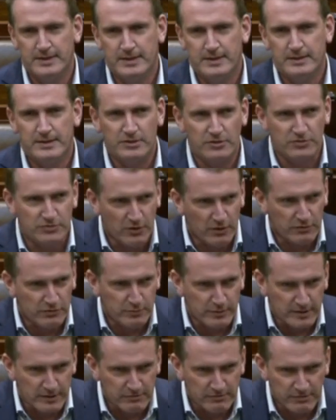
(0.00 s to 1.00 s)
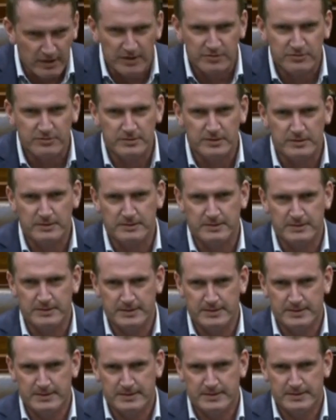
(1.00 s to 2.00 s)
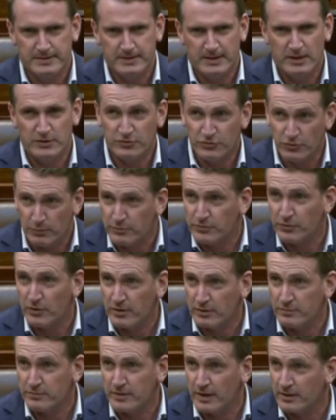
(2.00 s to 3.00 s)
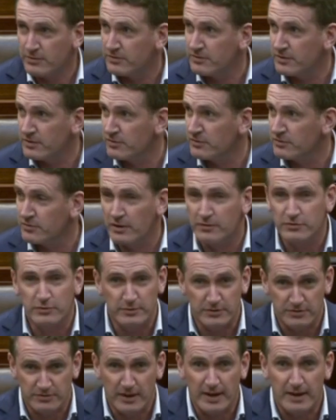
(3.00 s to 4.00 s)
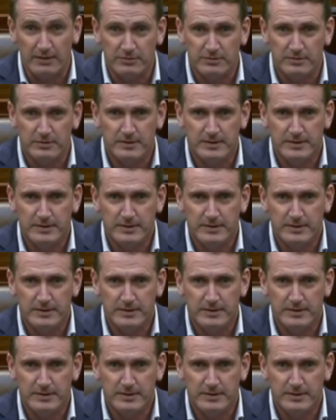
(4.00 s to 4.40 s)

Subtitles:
They deserve to be invested in. In some circumstances, they deserve to be saved,